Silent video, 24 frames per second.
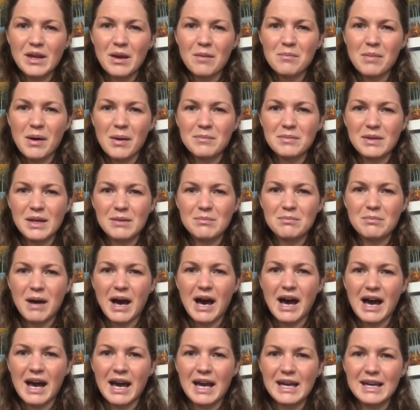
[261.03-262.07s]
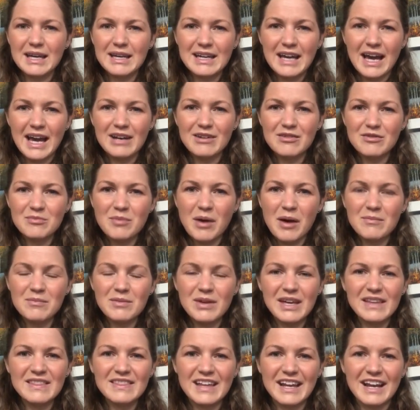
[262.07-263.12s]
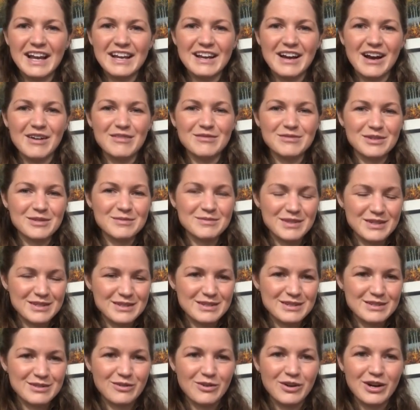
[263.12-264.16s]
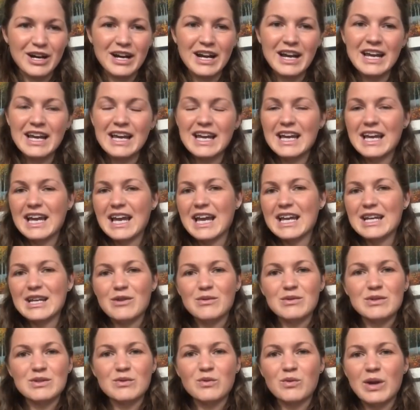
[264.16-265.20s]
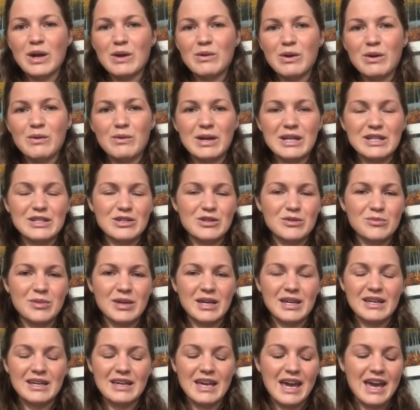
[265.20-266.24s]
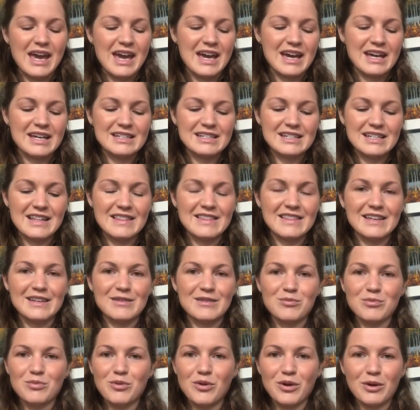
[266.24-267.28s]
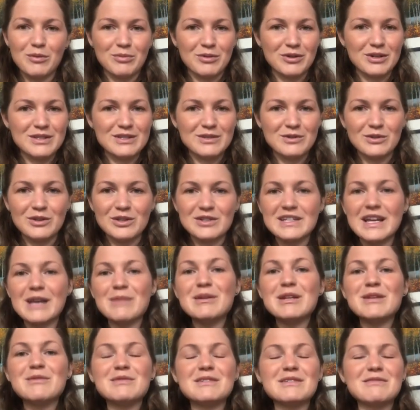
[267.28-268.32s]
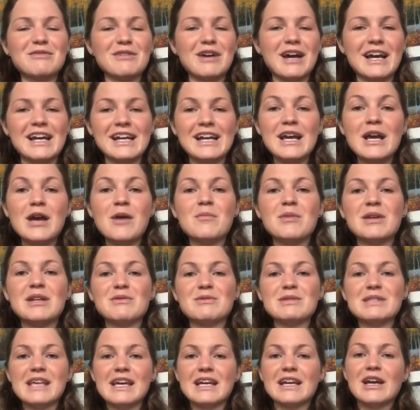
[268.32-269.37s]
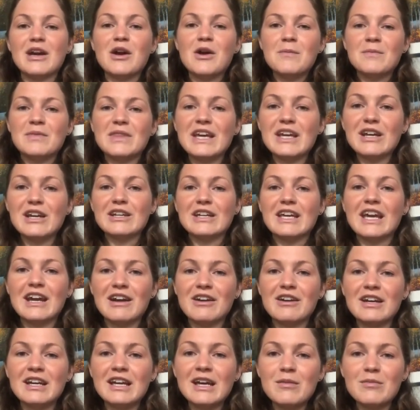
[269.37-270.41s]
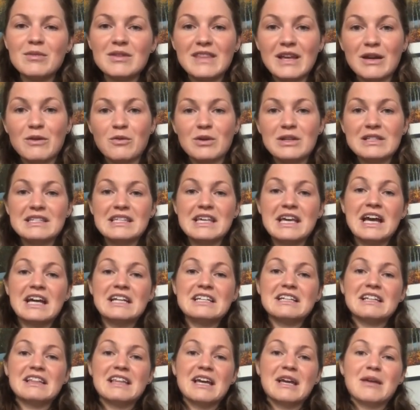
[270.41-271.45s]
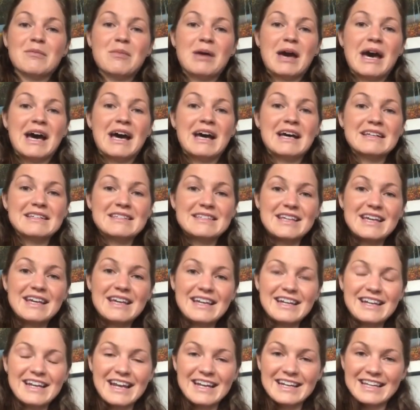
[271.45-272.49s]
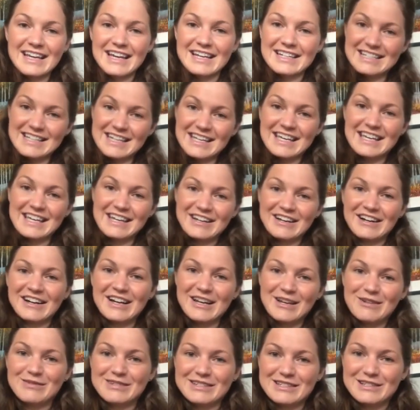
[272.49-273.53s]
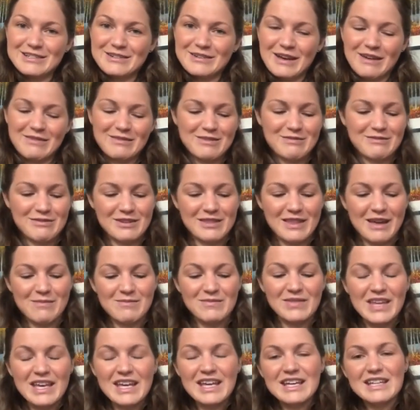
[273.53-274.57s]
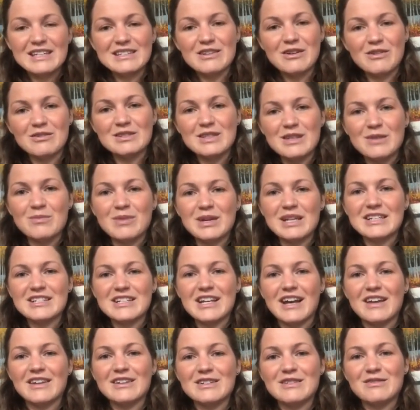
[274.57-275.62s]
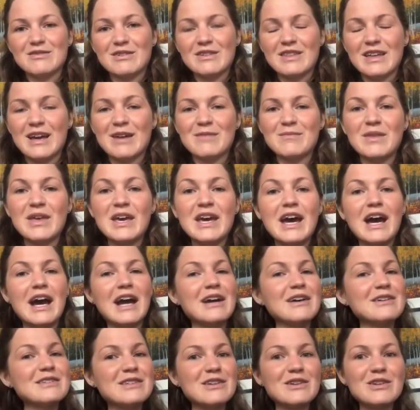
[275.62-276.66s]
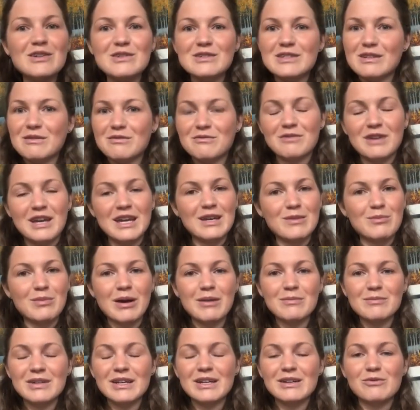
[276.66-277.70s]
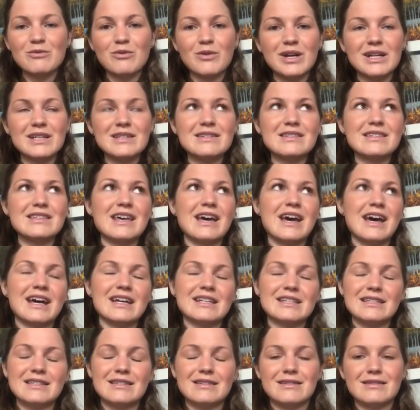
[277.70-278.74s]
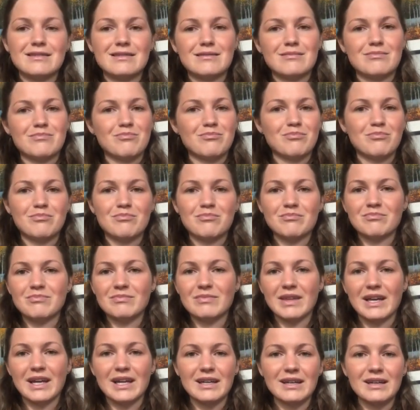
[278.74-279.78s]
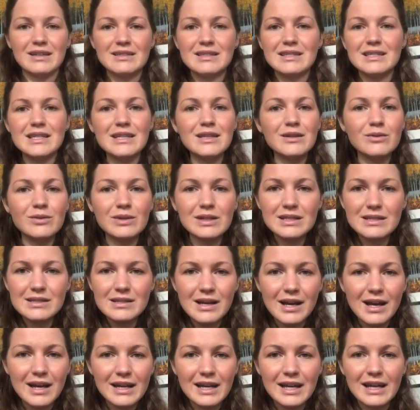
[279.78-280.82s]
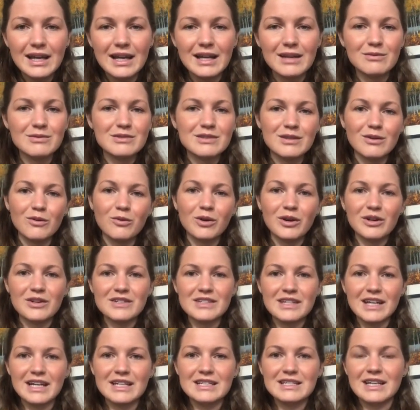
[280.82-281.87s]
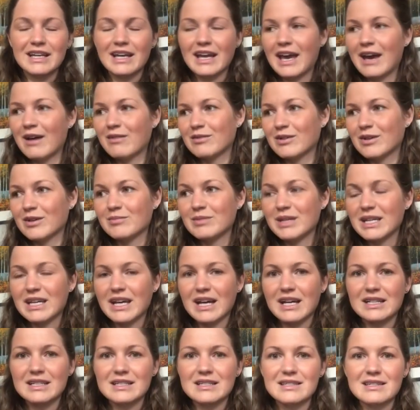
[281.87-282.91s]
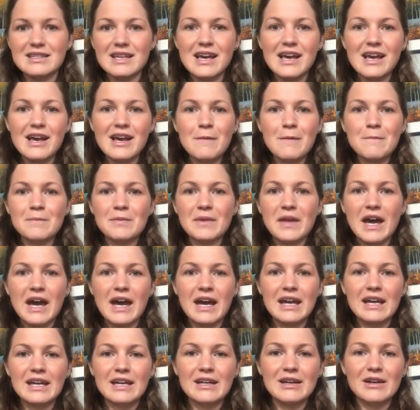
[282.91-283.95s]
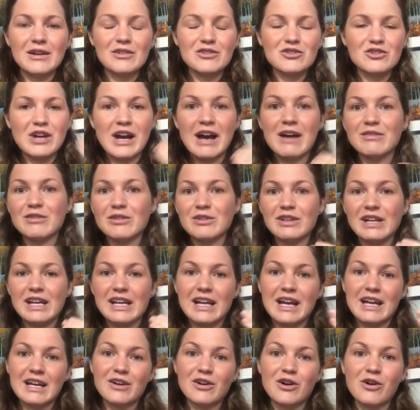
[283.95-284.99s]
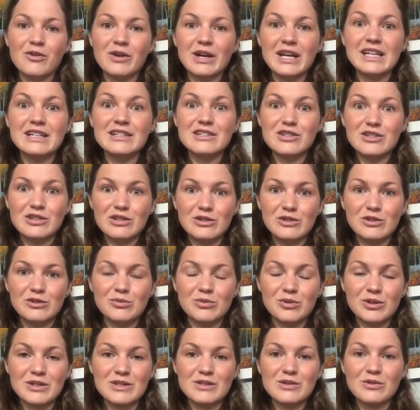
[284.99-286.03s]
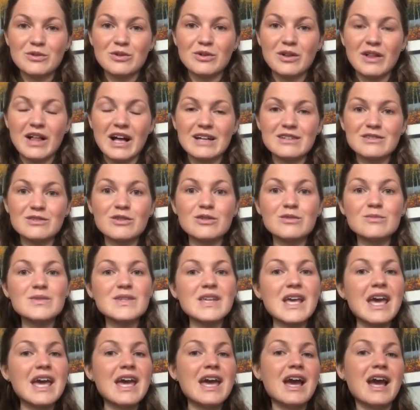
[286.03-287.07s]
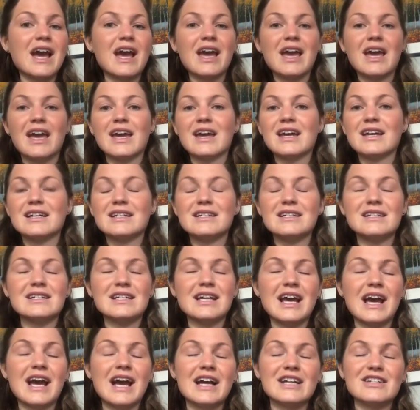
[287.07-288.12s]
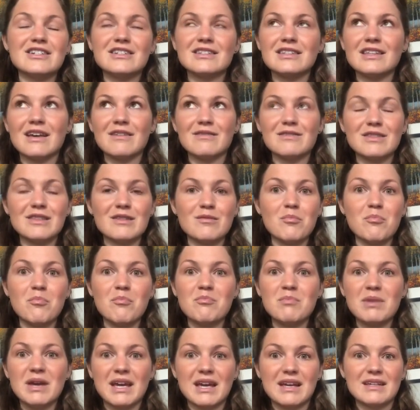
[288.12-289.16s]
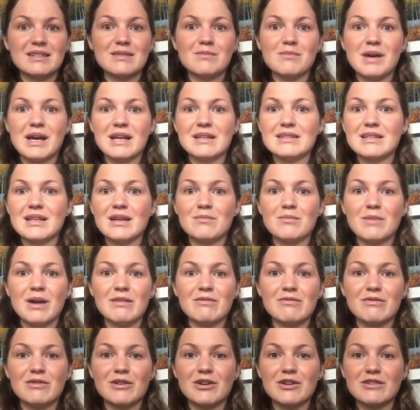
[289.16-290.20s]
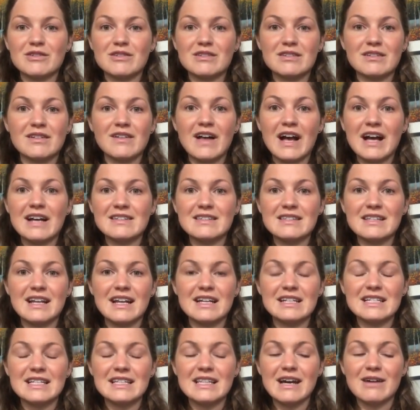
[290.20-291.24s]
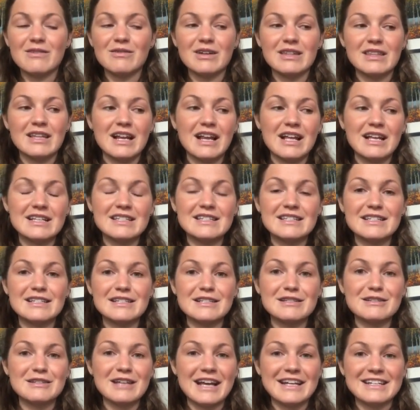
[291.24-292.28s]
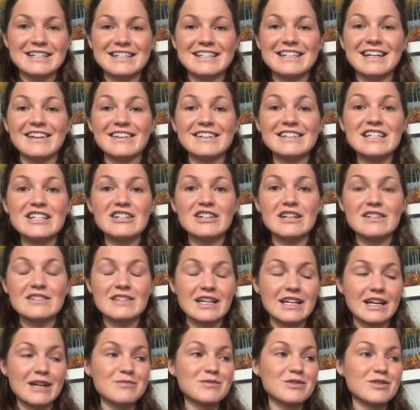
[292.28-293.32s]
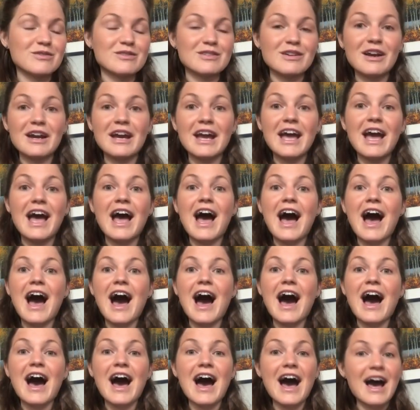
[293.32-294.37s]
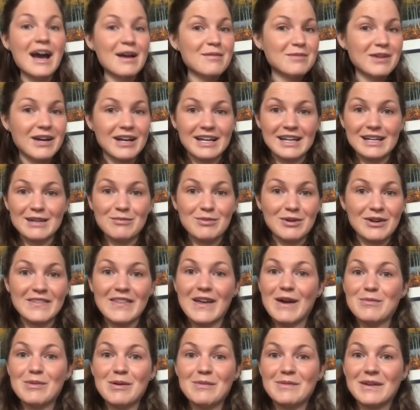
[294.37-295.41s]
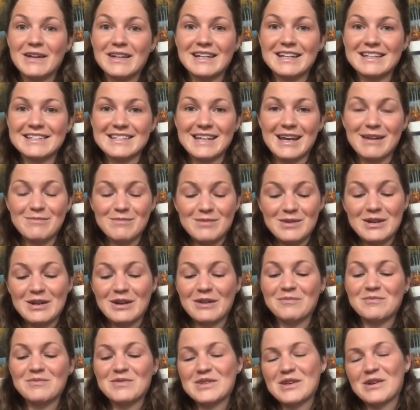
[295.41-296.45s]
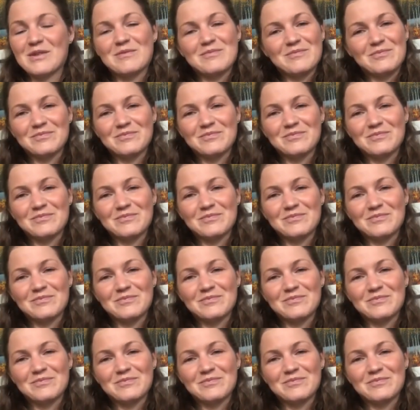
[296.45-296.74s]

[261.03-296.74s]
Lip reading: pumpkin pie kind of pumpkin that I got from the store, and it was way, way, way too big, and the poor preschoolers, it was fine, but it was like they could carry it, but then once they had to pass it and get to here, it was too heavy for them. So it was a big challenge for them. I also used a fake pumpkin once that had sequins on it, and it was the worst idea ever because I travel and I go into preschool classrooms, and I just left the biggest mess in my first class that I did that with, and I had to tell the teacher, I was like, I'm so sorry, I'm not going to bring that pumpkin next time, so